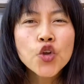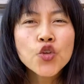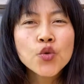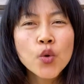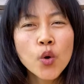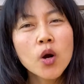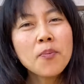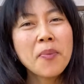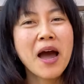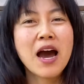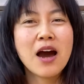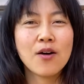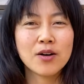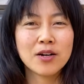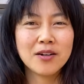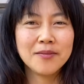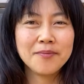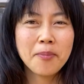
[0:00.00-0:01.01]
Your
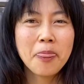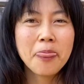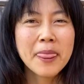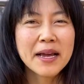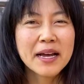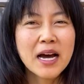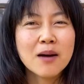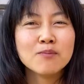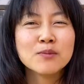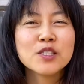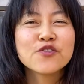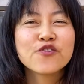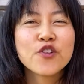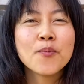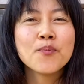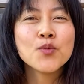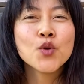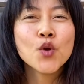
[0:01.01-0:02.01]
power comes
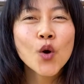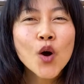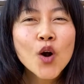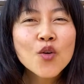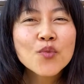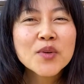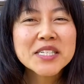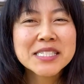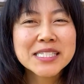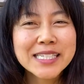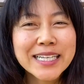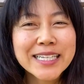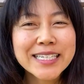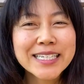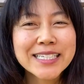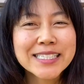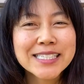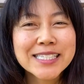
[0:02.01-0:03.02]
from your
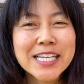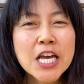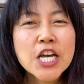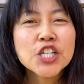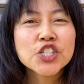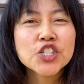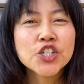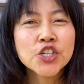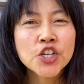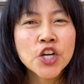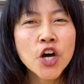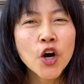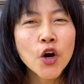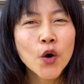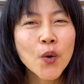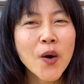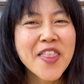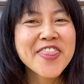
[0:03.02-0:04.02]
resilience to
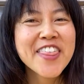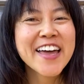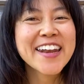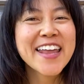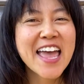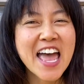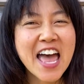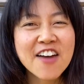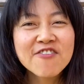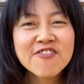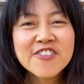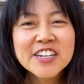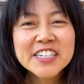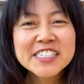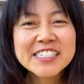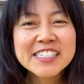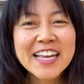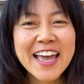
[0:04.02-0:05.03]
know that
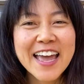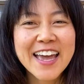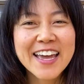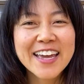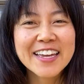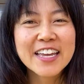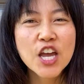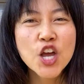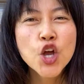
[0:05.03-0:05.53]
every day